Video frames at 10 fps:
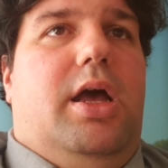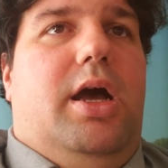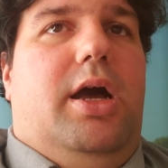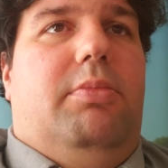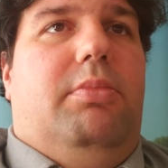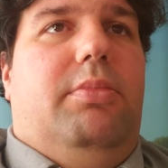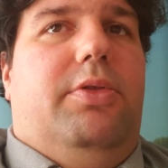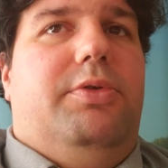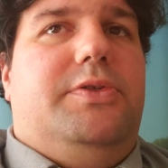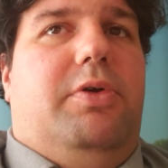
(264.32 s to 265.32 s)
Um,
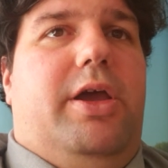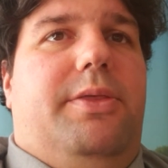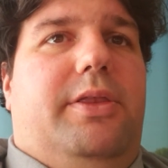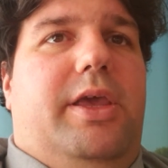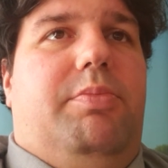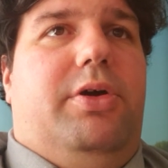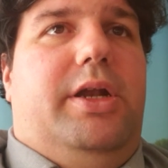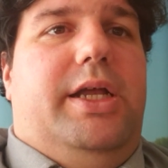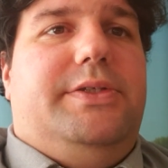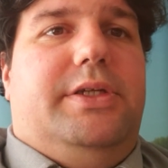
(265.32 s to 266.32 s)
the reason why I think they put
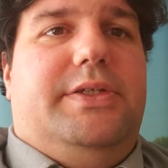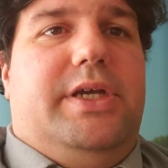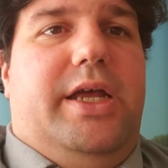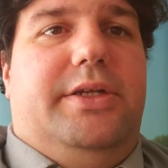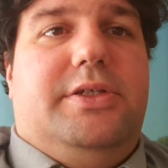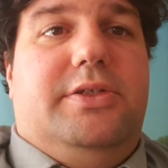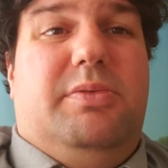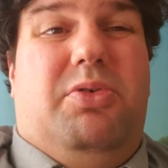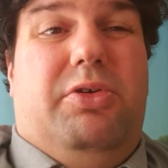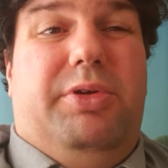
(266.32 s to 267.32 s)
it as undecided is because
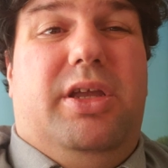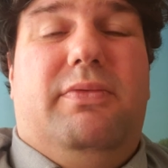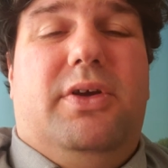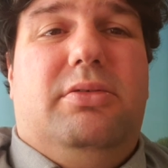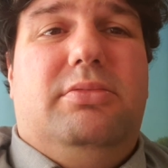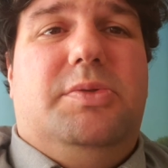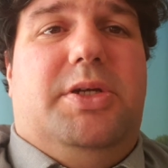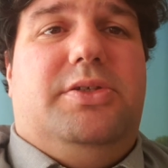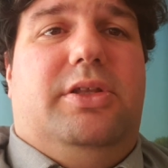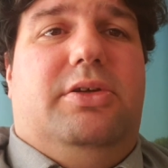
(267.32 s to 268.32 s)
of Puerto Rican vote,
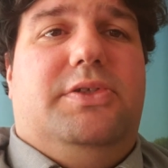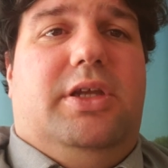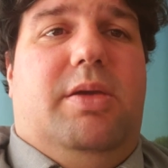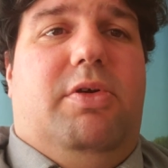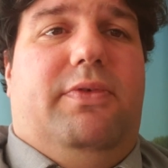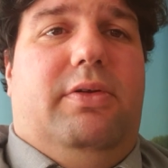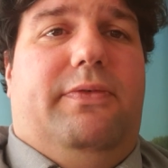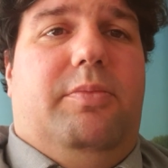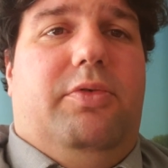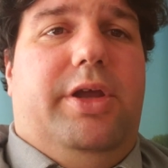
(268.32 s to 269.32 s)
especially those that came over
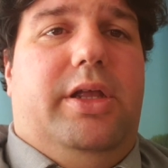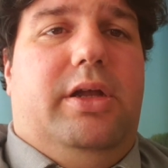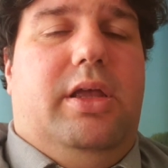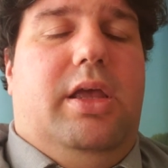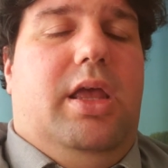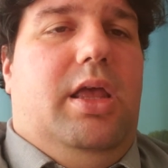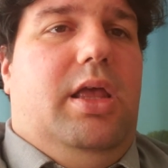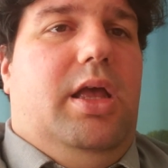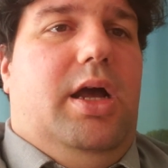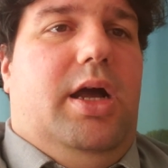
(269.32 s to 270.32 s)
from Maria.
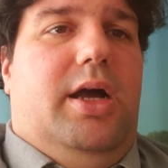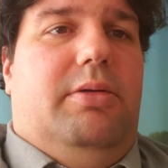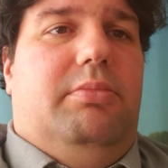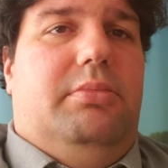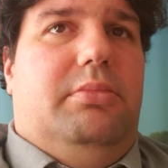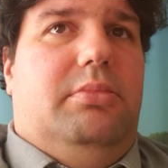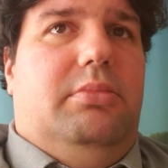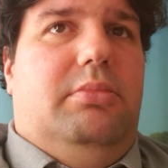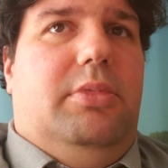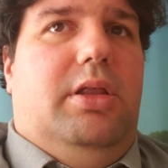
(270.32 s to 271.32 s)
Um,
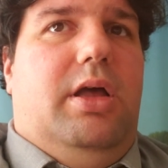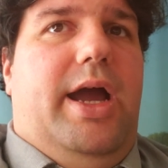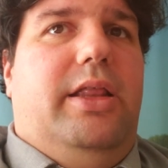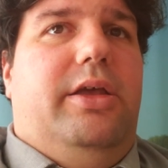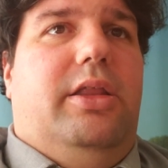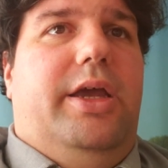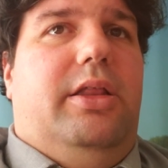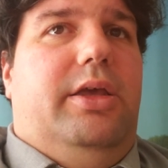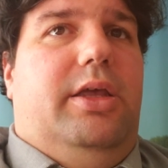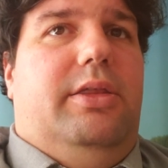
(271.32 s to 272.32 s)
highly
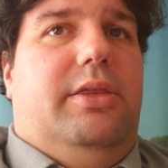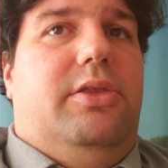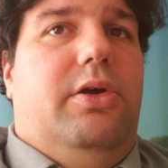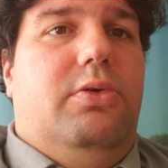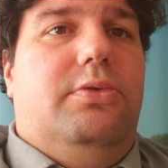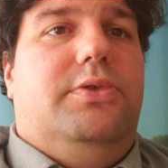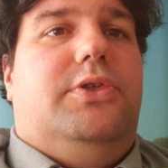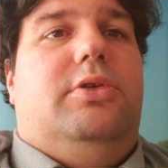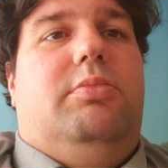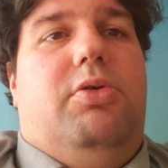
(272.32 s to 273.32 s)
unlikely that
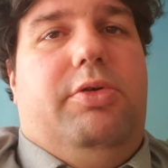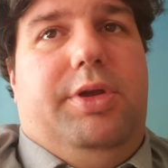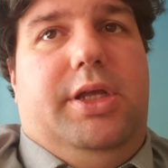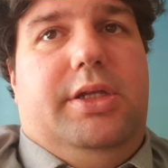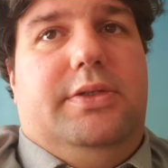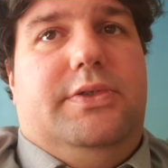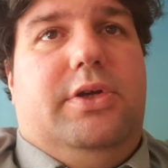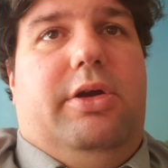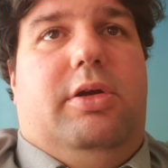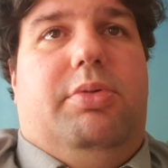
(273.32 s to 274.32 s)
those Puerto
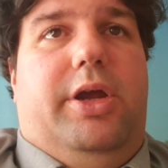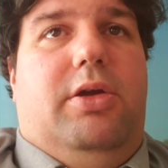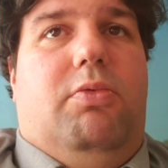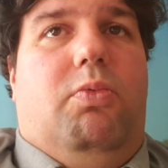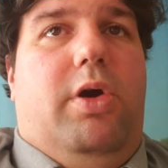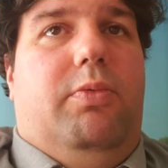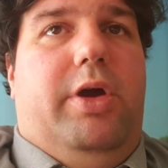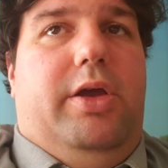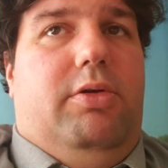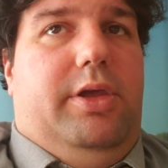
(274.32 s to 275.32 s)
Ricans are going to break one
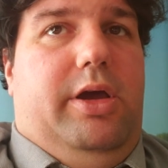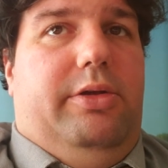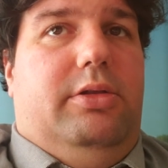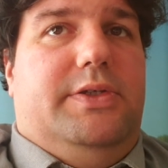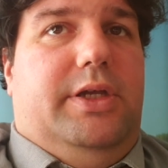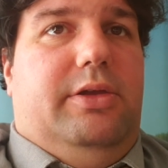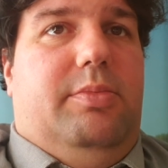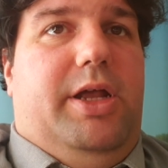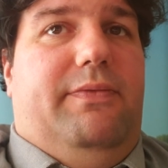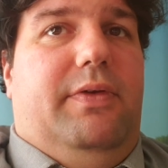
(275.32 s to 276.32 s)
way or the other. It looks like they're
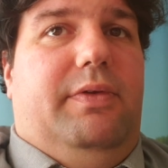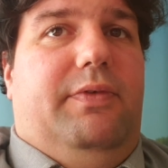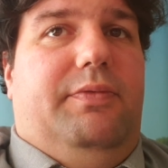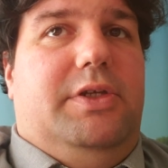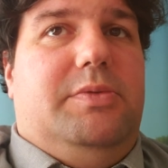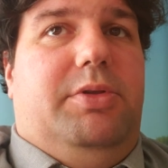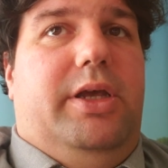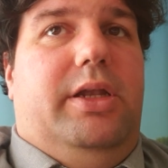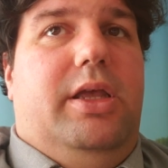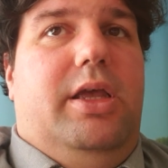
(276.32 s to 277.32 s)
about a 50 50
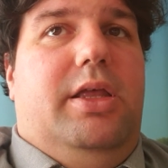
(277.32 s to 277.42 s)
split.